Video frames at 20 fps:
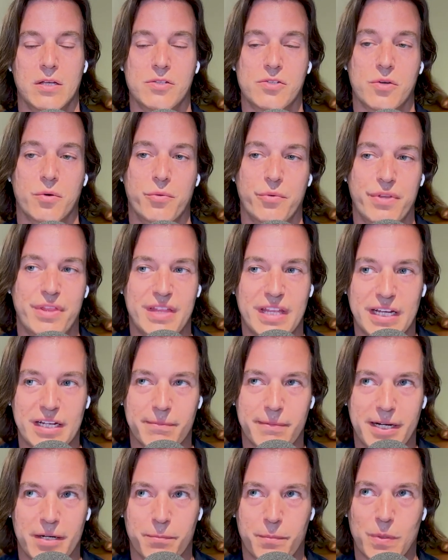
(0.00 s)
So when we think
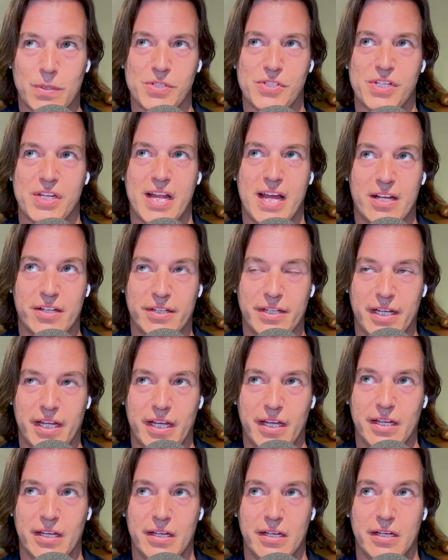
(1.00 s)
about
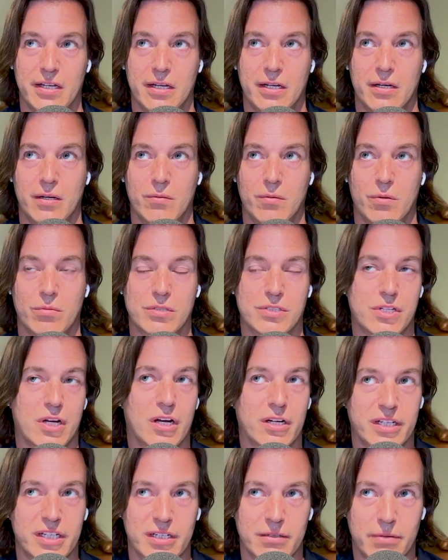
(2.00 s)
personality, what we're
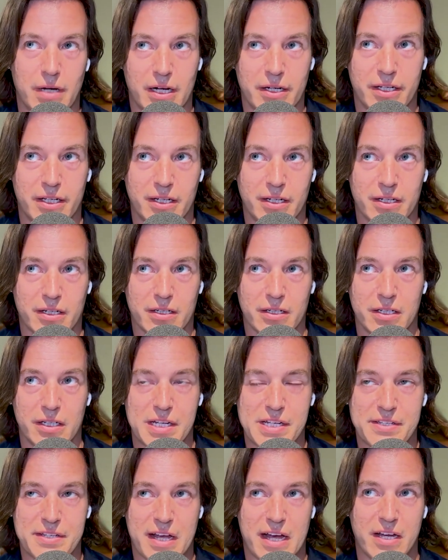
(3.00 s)
talking about here
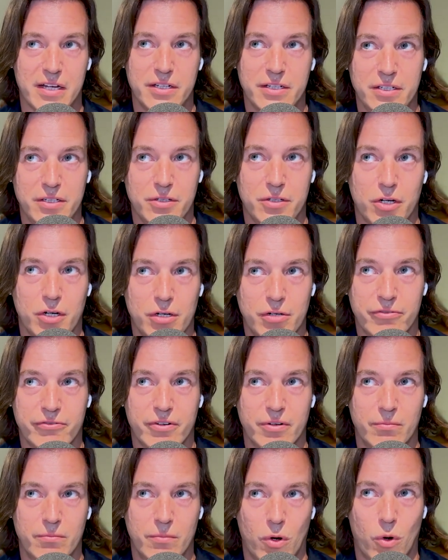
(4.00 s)
is how do you go
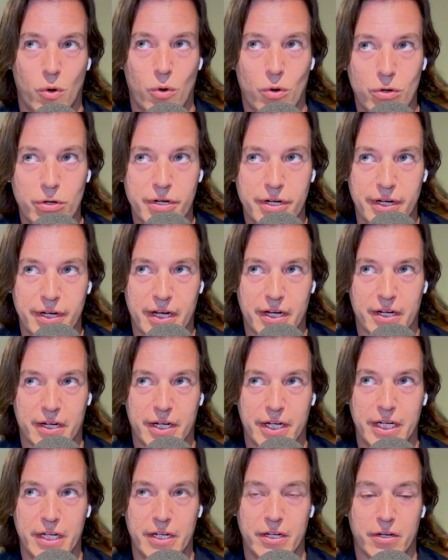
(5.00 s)
from
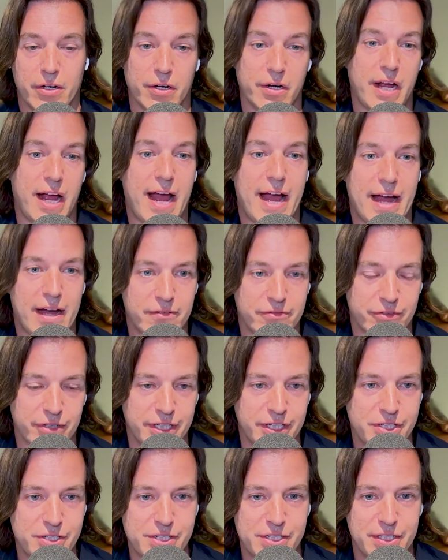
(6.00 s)
ordinary or
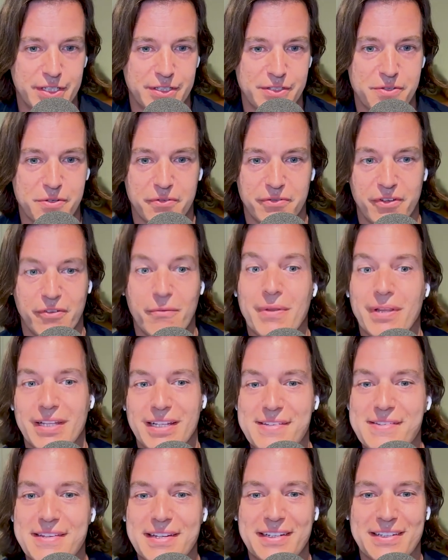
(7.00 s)
average? So if you've been
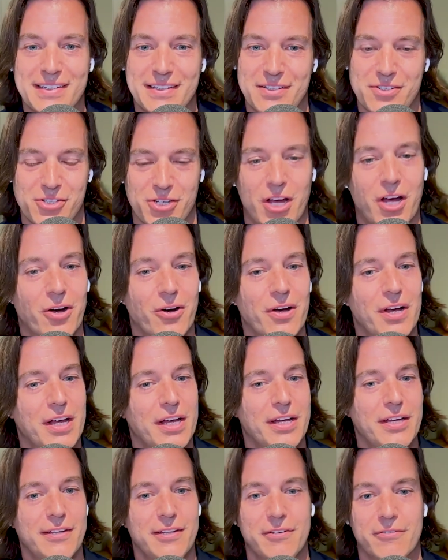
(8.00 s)
listening to the show,
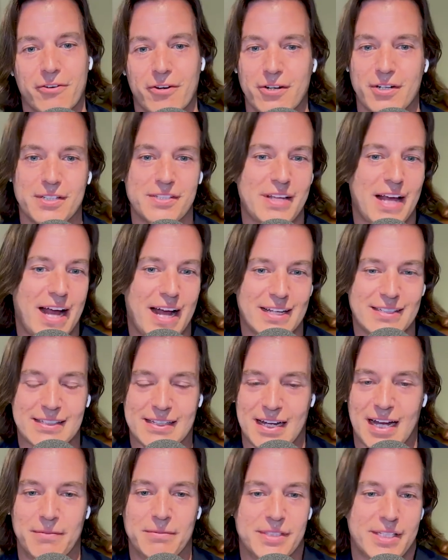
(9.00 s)
you've heard us ask
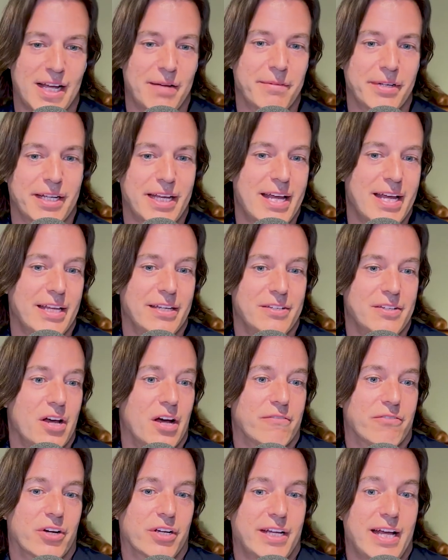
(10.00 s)
time and time again
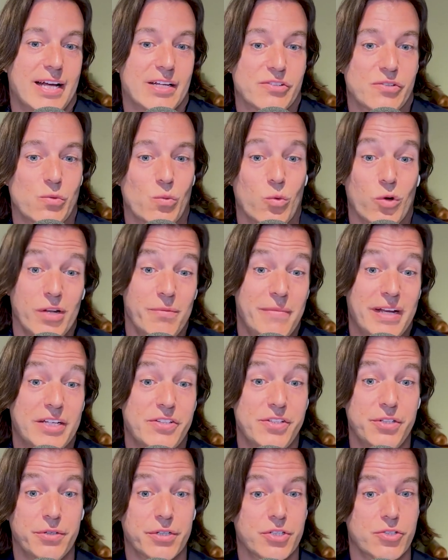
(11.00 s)
of our guests, what
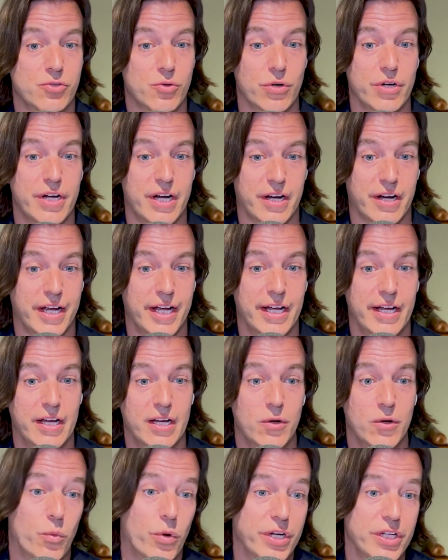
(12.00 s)
makes you extraordinary?
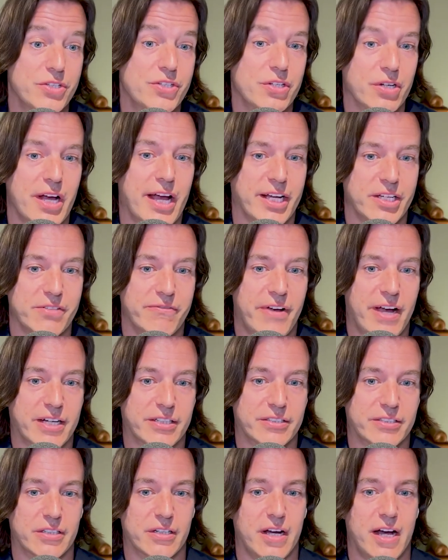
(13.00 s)
What is your X
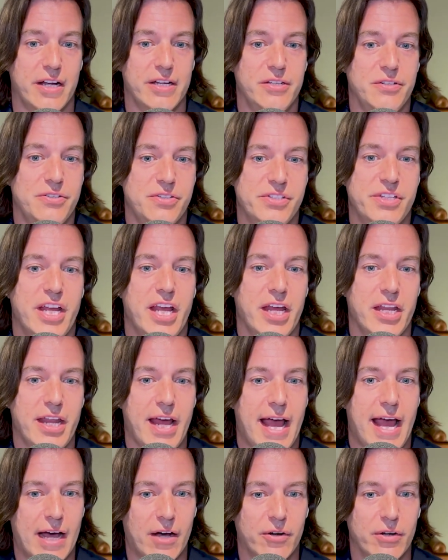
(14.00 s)
factor? How do you stand
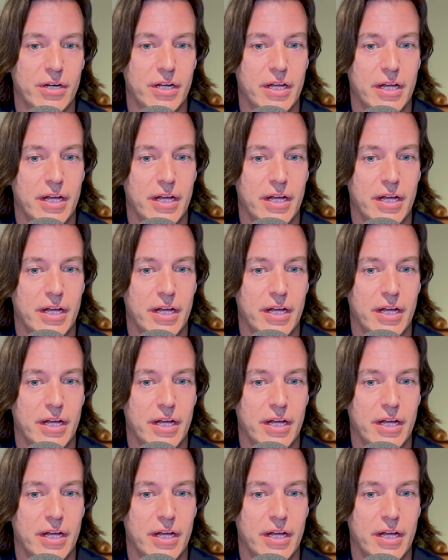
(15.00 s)
out?